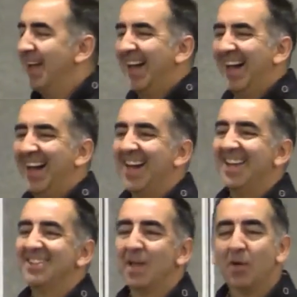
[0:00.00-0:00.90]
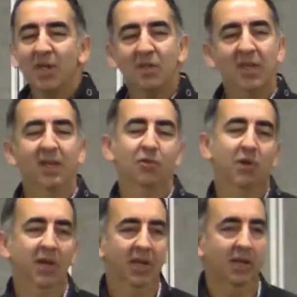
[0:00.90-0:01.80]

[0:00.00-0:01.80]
and say, what do you think is trending in